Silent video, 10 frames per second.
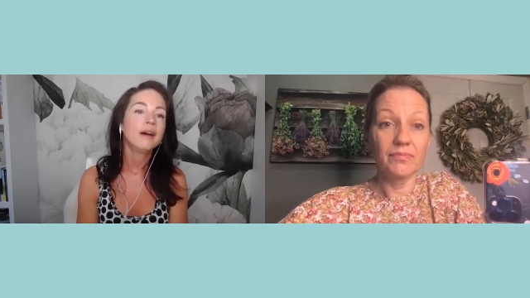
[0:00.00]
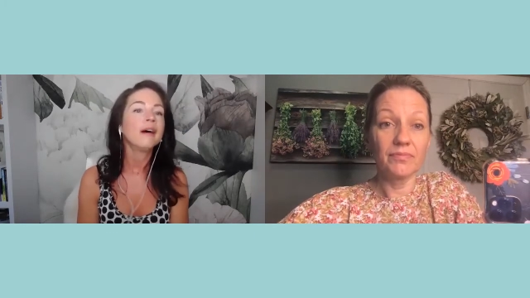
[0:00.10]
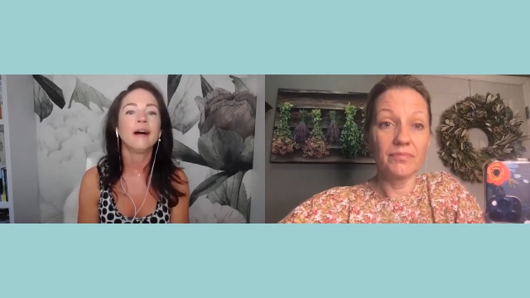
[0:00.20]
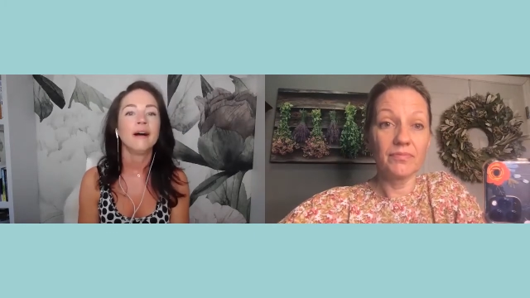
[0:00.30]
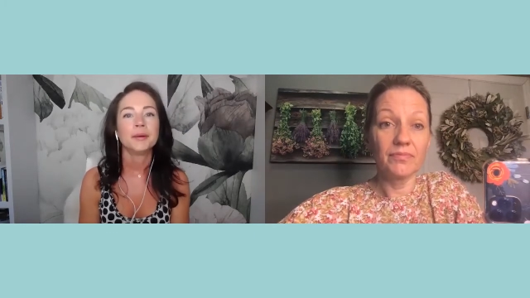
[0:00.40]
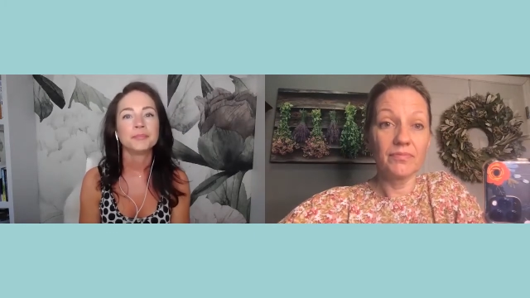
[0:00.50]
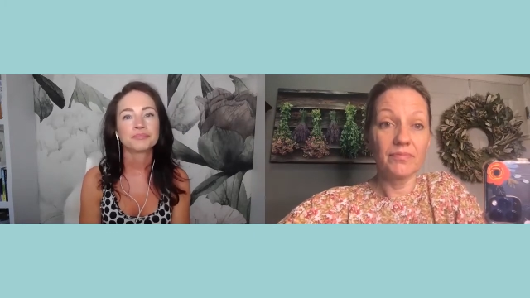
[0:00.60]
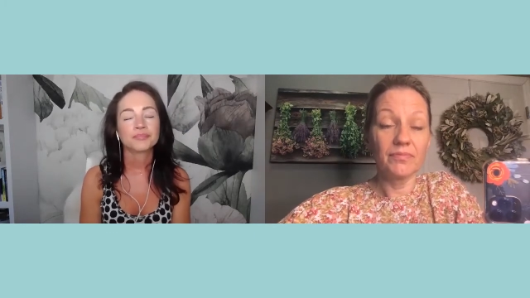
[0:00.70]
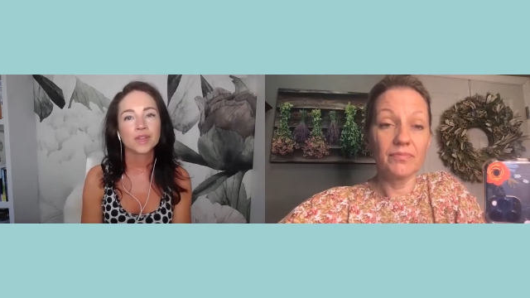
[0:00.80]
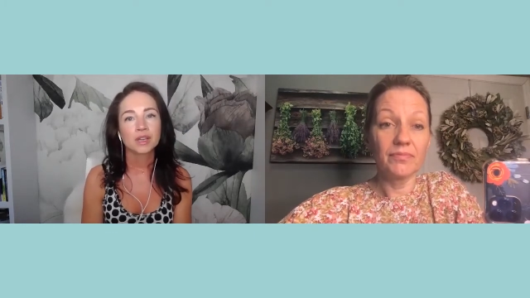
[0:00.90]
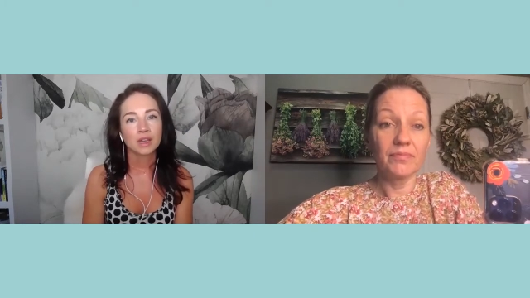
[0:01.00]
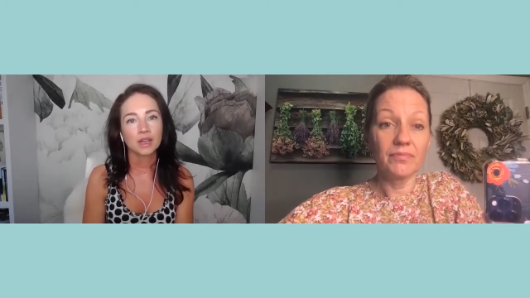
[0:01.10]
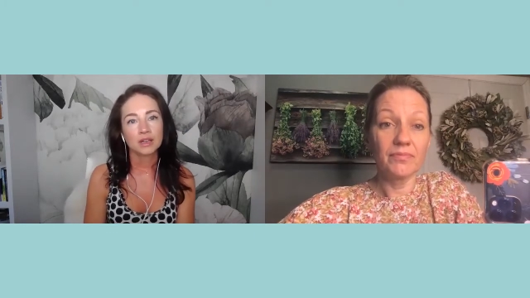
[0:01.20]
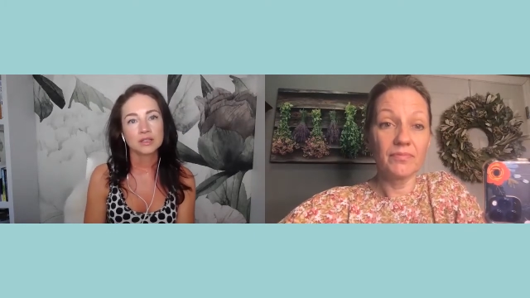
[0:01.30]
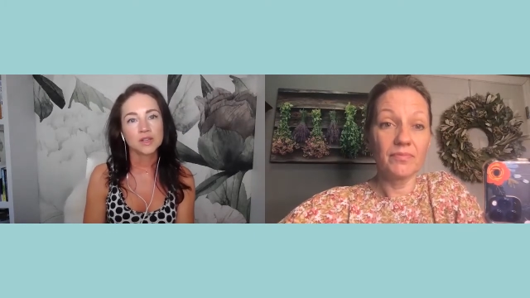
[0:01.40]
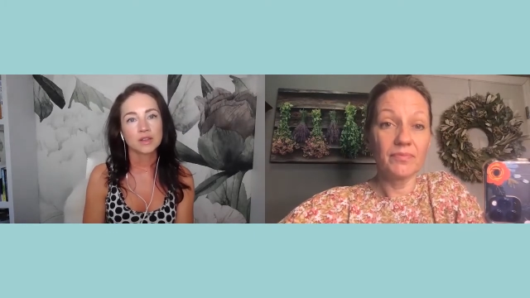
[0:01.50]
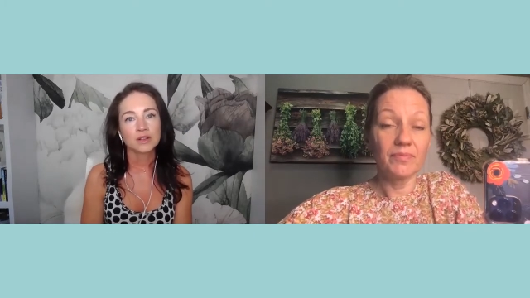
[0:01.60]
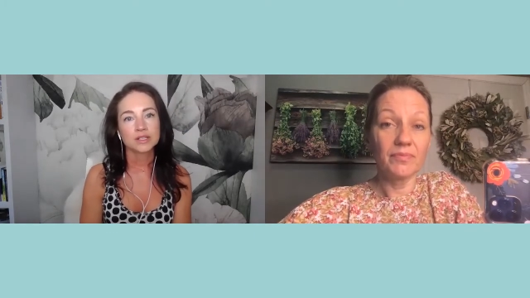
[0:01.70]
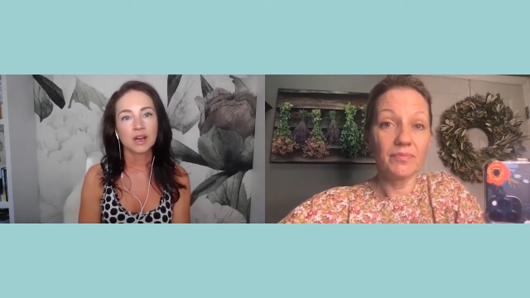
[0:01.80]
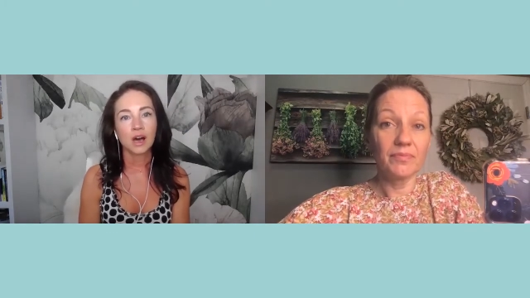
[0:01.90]
Speaker 1: Um, and so there's a
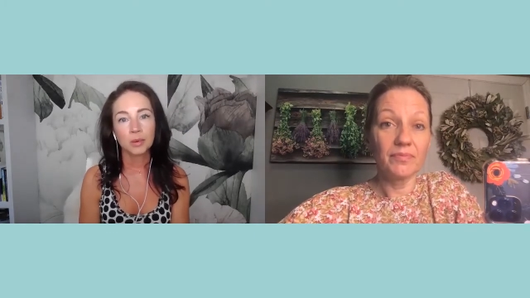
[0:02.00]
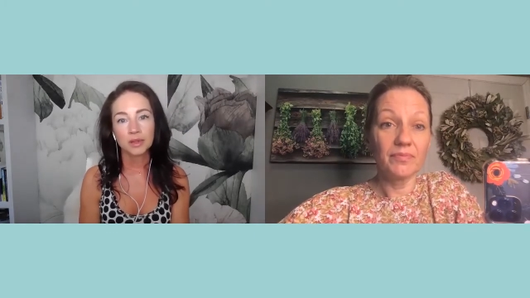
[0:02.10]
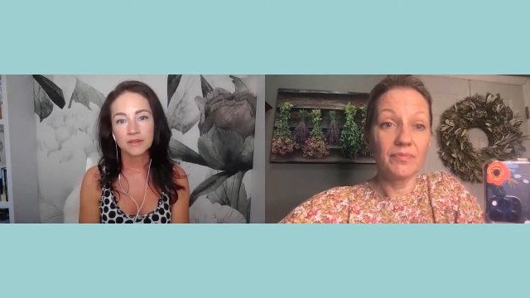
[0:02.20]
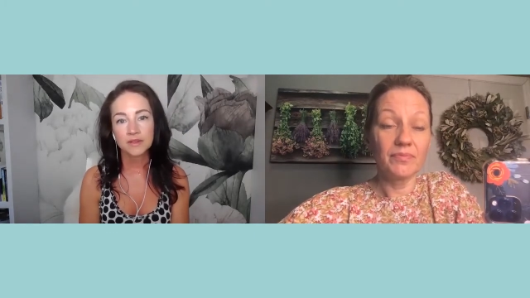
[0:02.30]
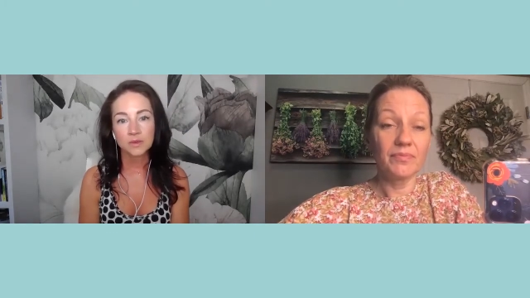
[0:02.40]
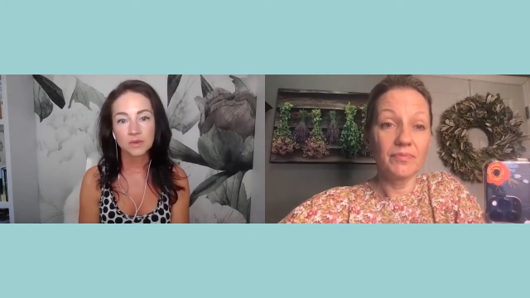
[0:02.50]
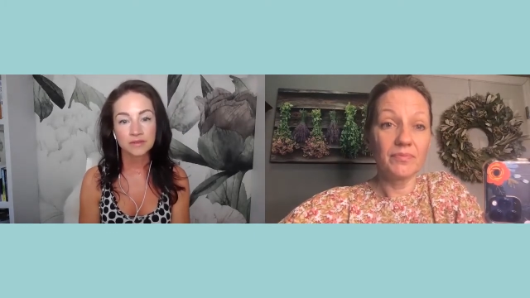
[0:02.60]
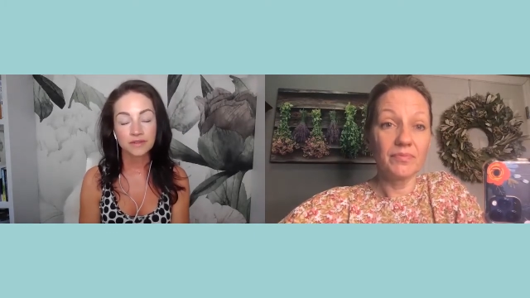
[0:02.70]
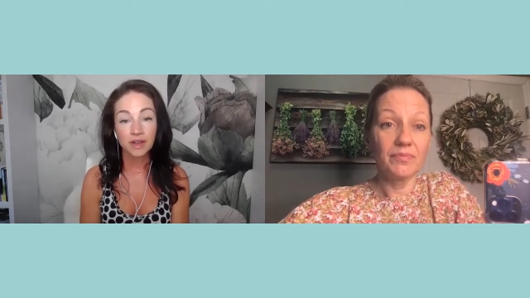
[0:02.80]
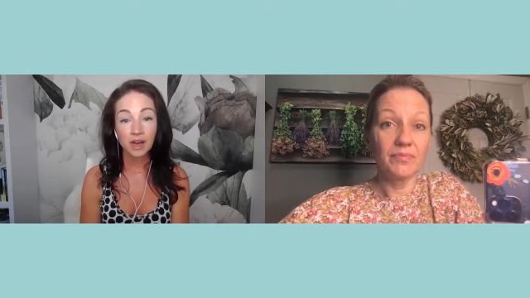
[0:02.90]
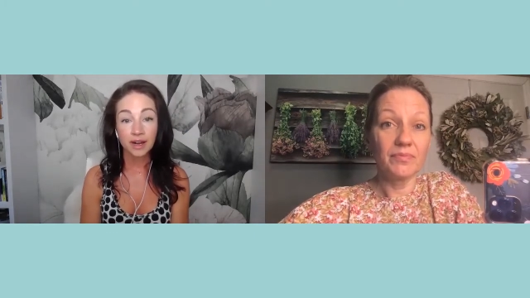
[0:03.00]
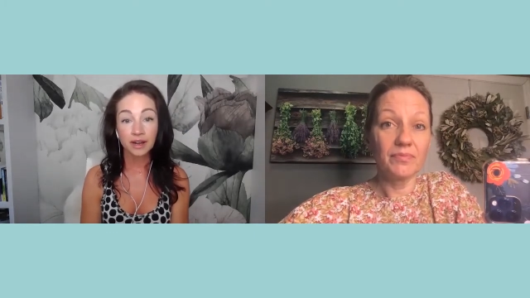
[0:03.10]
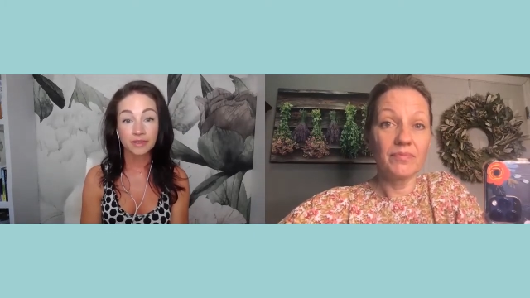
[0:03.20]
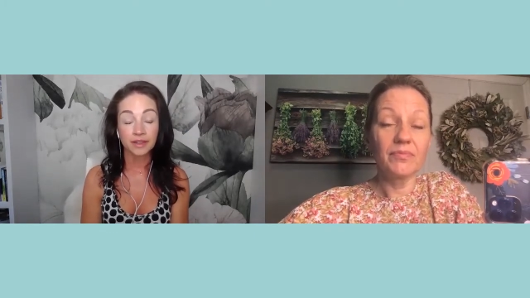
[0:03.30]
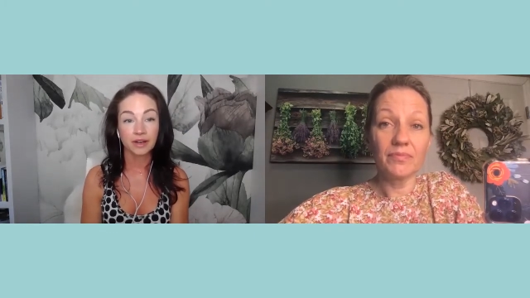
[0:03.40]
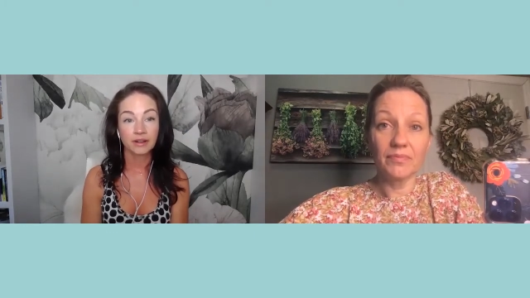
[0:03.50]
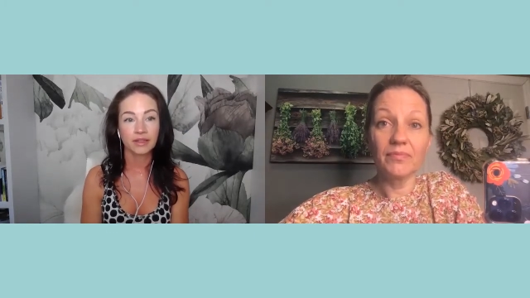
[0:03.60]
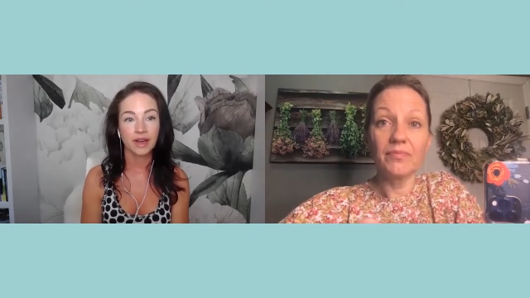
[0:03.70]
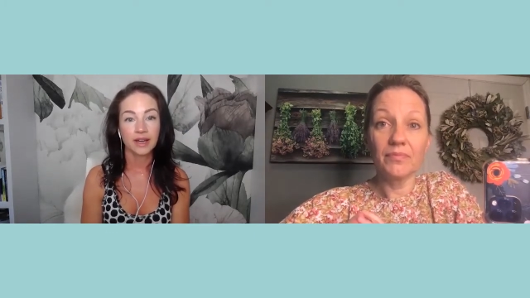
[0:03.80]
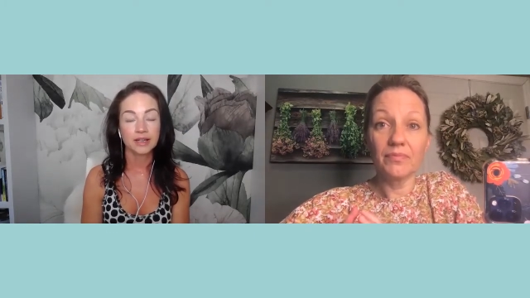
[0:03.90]
couple of schools of thought out there
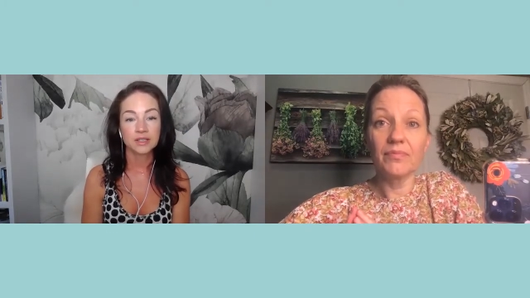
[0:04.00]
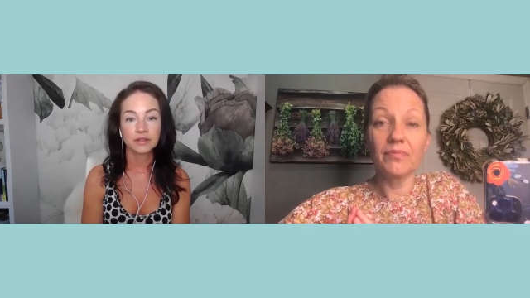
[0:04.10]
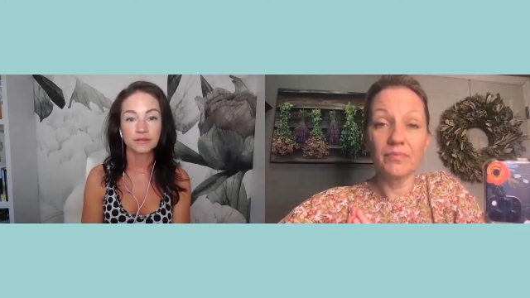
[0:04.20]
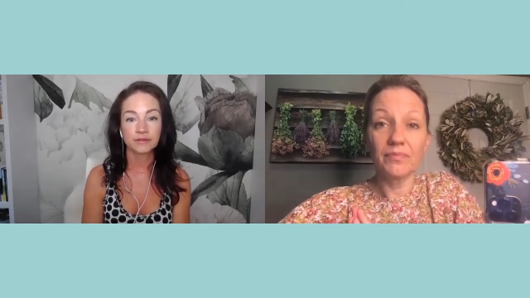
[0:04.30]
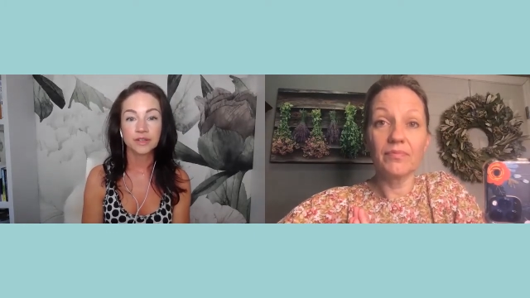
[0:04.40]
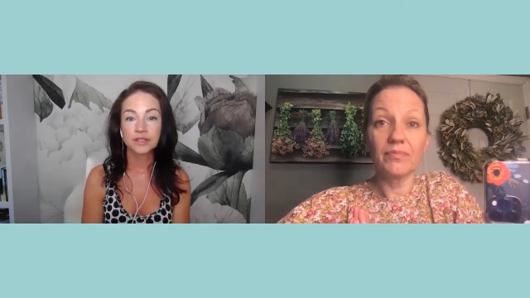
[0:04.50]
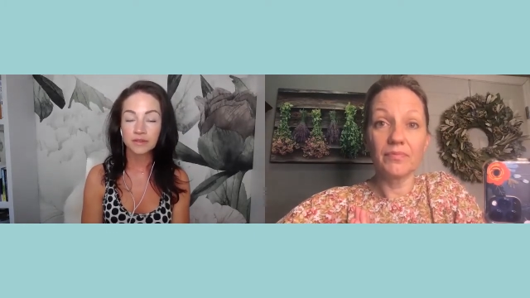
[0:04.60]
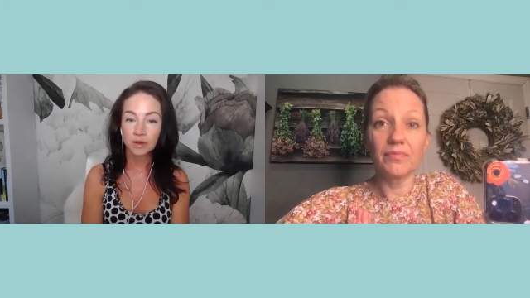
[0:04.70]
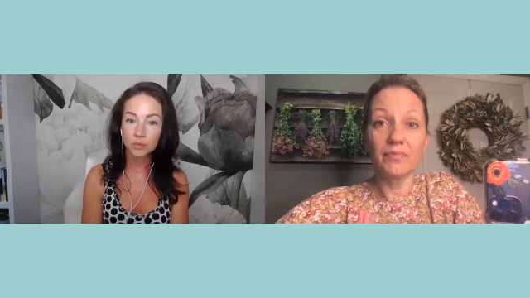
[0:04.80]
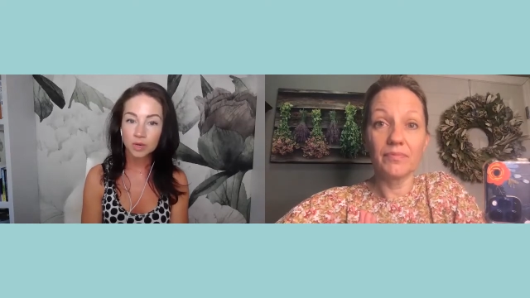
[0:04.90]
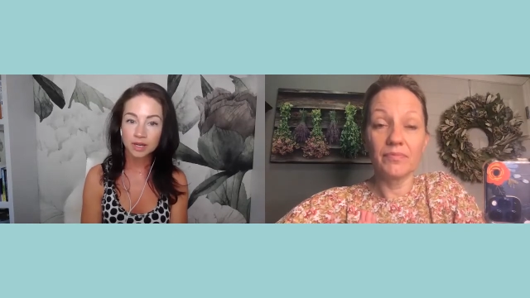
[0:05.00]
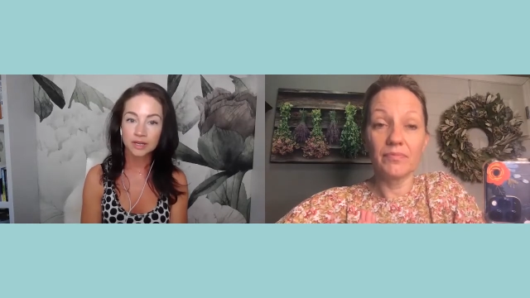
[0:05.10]
that, first of all, one